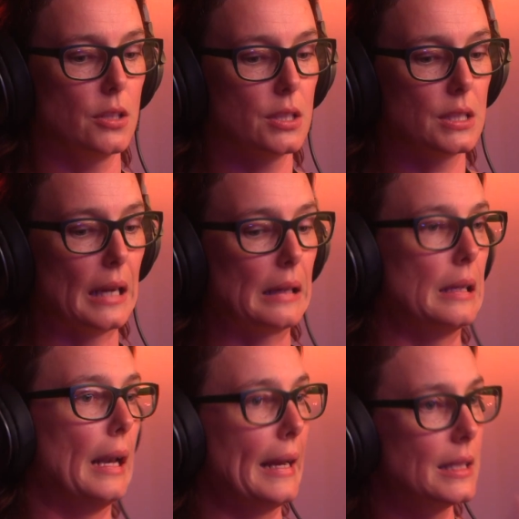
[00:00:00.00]

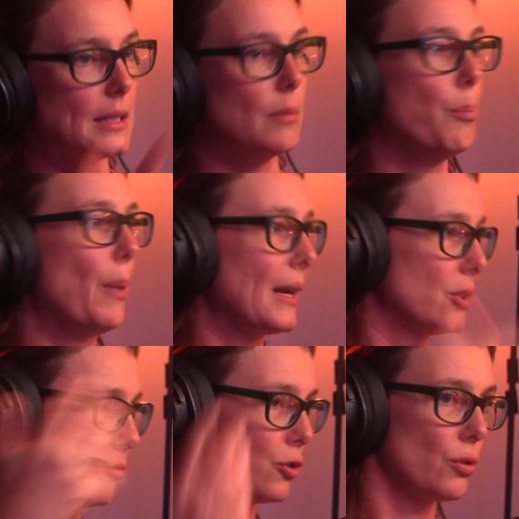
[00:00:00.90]
stagnated
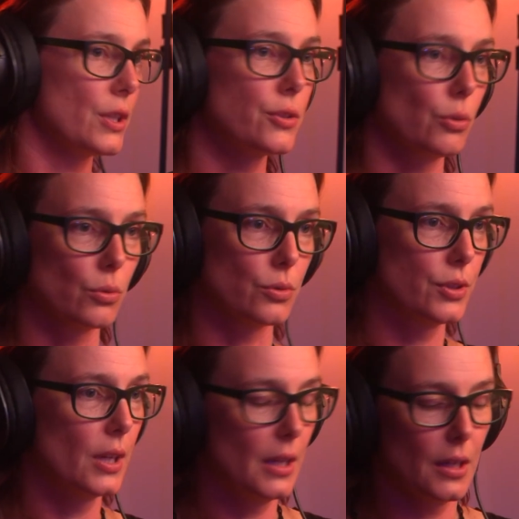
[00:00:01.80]
batch of
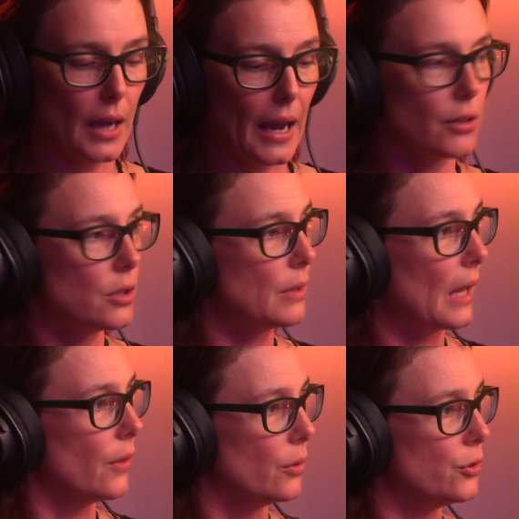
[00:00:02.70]
crystals? How do you
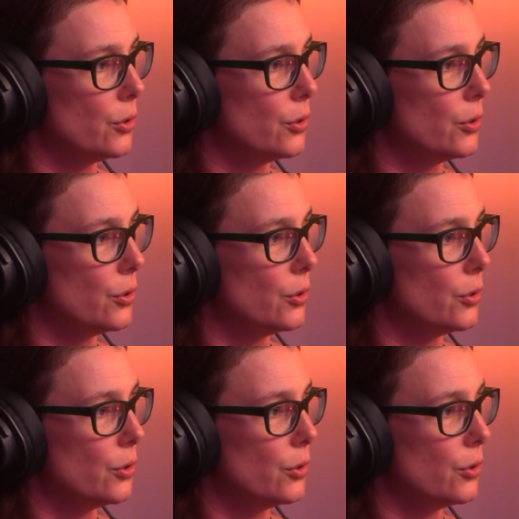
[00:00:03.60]
get those